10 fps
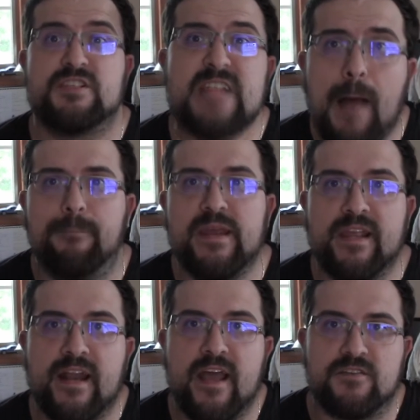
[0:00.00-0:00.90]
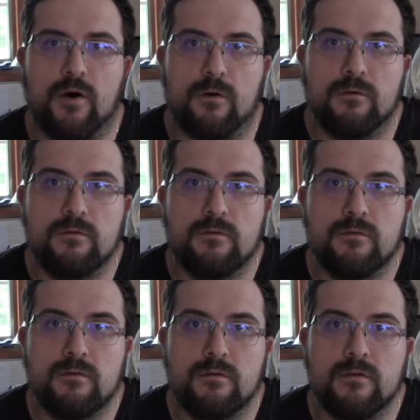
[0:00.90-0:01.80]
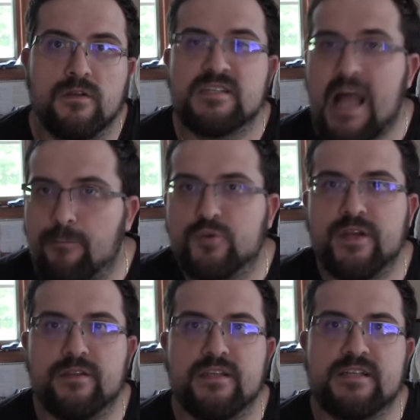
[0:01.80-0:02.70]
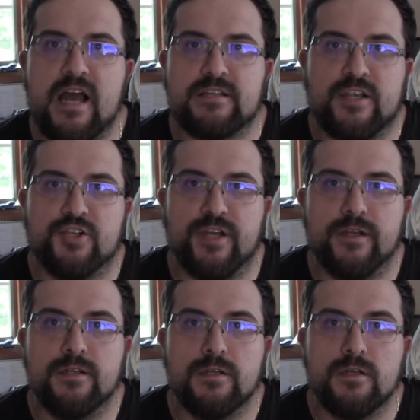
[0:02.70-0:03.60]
stop being an asshole. Stop treating these guys like shit.